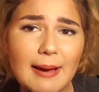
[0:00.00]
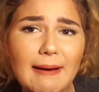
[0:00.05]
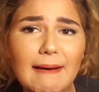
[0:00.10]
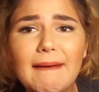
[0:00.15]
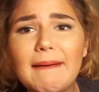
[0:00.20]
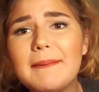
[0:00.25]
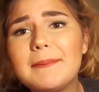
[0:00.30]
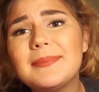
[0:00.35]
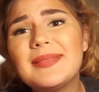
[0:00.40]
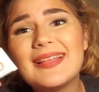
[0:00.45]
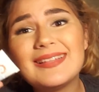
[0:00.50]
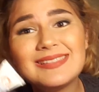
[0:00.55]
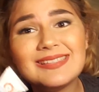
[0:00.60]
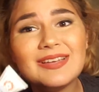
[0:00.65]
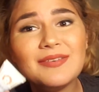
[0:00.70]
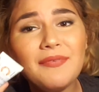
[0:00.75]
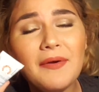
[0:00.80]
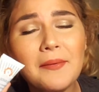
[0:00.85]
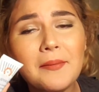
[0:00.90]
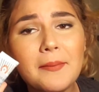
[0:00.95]
That's
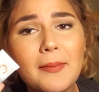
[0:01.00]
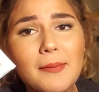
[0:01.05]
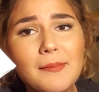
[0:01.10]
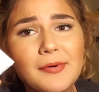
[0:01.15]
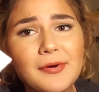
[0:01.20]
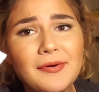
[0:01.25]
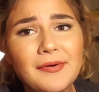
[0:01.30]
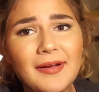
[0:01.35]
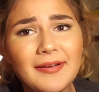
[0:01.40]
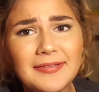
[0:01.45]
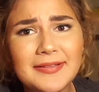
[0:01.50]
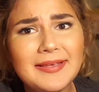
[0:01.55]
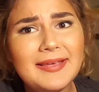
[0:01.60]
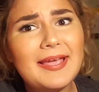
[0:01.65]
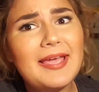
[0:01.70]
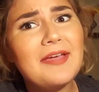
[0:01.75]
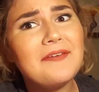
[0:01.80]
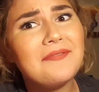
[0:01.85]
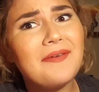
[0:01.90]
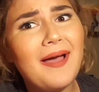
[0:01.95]
if I remember correctly.
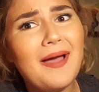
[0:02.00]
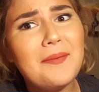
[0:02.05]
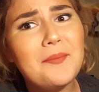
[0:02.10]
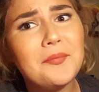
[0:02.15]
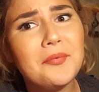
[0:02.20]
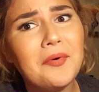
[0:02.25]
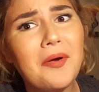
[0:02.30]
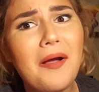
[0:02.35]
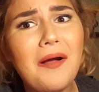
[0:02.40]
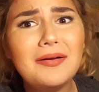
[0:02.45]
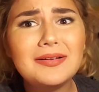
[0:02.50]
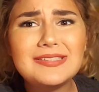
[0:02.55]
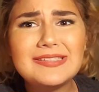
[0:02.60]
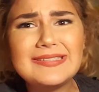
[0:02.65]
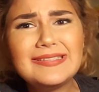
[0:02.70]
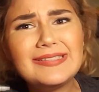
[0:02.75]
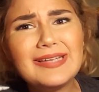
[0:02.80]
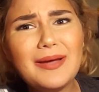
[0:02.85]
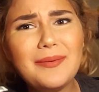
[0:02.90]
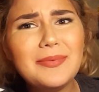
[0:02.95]
If I'm wrong,
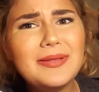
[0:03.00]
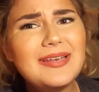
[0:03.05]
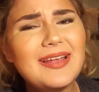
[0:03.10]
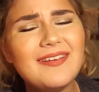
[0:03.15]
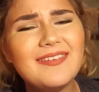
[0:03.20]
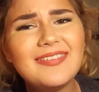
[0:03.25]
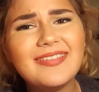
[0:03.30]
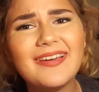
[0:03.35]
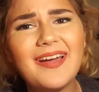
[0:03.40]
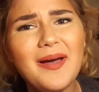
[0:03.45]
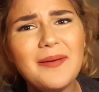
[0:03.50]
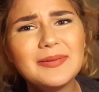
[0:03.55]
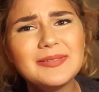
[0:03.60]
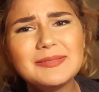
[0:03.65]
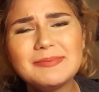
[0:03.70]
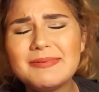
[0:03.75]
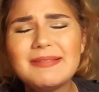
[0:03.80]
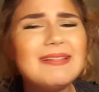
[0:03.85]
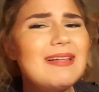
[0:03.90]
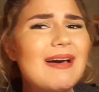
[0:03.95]
just tell me down in the comments
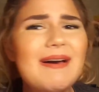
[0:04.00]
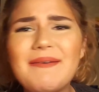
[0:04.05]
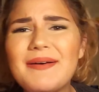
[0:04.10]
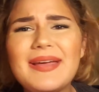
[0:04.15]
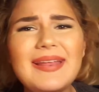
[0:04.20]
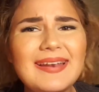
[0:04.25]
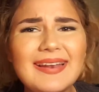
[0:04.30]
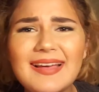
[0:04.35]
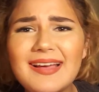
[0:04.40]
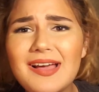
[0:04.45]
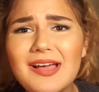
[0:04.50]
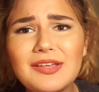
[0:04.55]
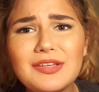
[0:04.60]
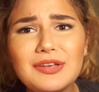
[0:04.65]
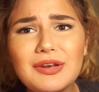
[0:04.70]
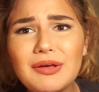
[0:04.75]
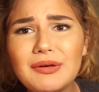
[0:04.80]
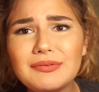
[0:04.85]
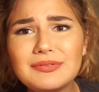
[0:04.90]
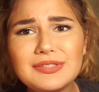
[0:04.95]
below, and you
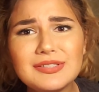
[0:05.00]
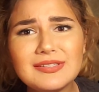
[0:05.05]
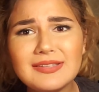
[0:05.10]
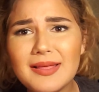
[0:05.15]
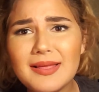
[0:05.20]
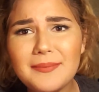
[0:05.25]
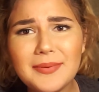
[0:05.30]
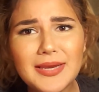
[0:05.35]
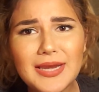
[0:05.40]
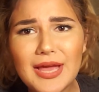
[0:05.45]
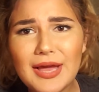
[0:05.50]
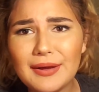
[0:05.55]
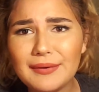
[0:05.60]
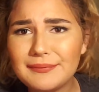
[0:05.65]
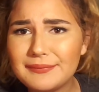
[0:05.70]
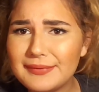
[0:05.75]
know, just let me know.